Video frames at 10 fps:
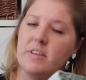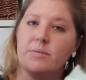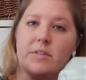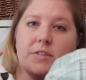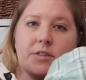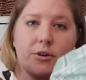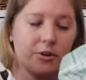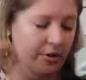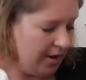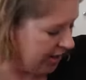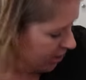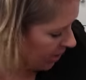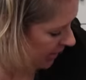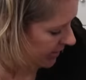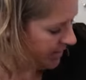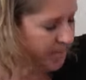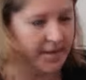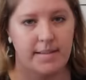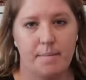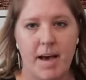this with a skirt or not. She likes to
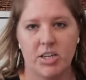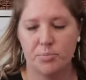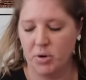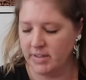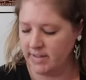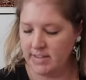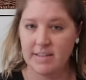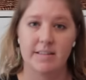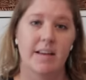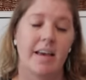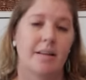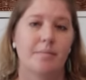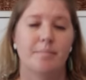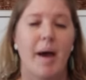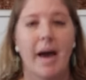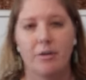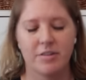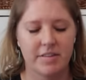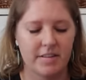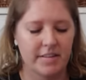mix and match prints and, and
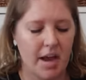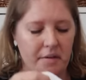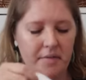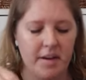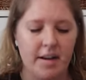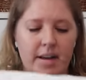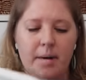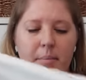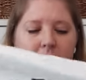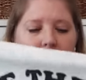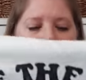patterns and stuff. But